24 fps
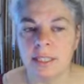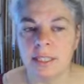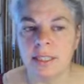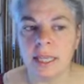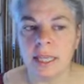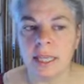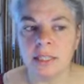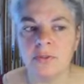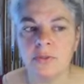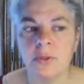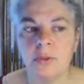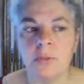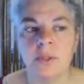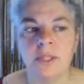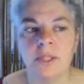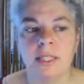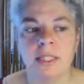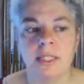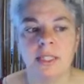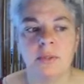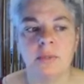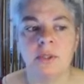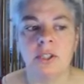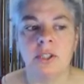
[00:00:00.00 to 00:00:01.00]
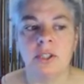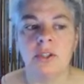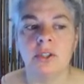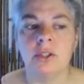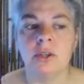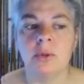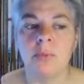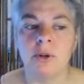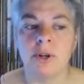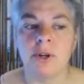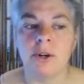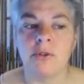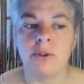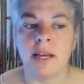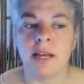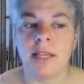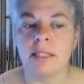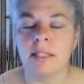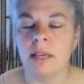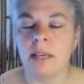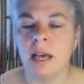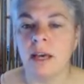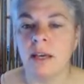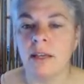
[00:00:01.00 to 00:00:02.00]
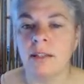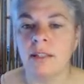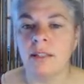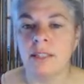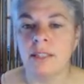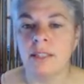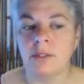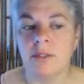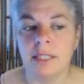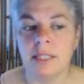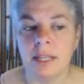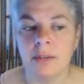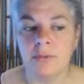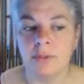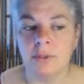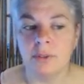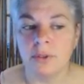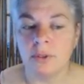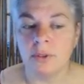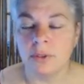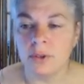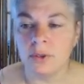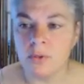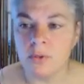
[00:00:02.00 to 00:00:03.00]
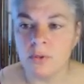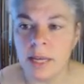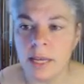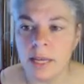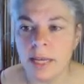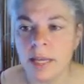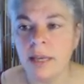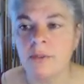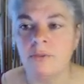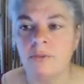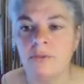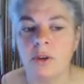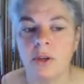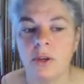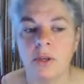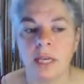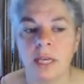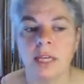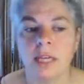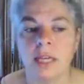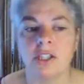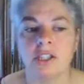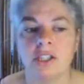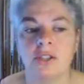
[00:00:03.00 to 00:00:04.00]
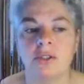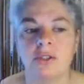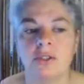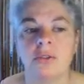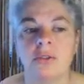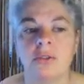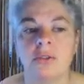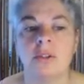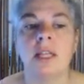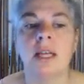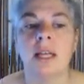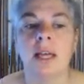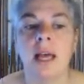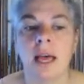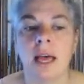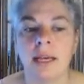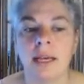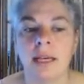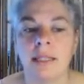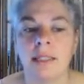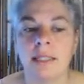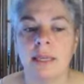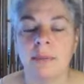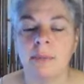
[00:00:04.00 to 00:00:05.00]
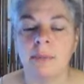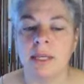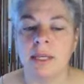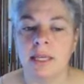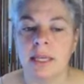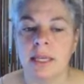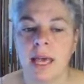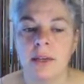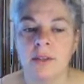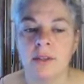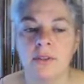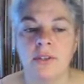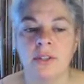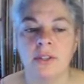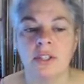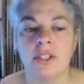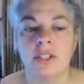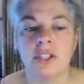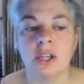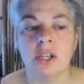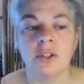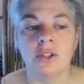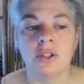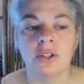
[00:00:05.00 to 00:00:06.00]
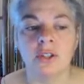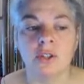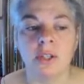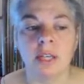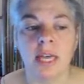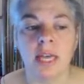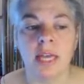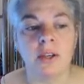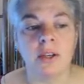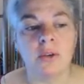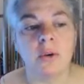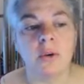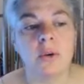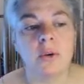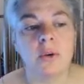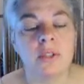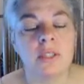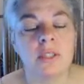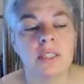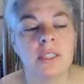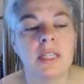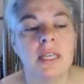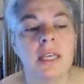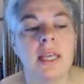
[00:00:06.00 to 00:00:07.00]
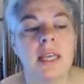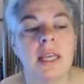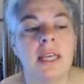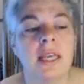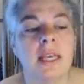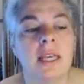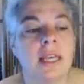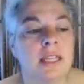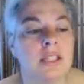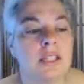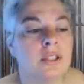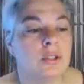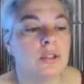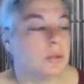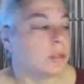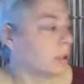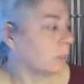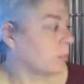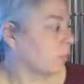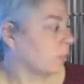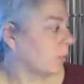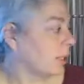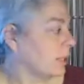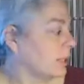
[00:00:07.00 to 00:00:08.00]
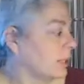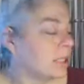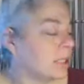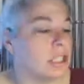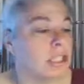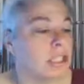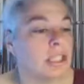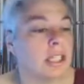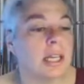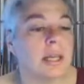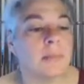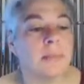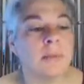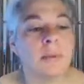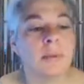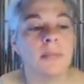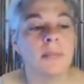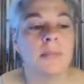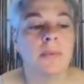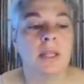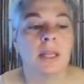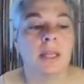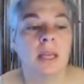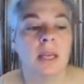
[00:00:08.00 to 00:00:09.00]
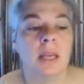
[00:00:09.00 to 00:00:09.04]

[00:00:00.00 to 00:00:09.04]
you're successful with this one, you can progress either to a level three in vocational, academic, health and social care course, into an apprenticeship,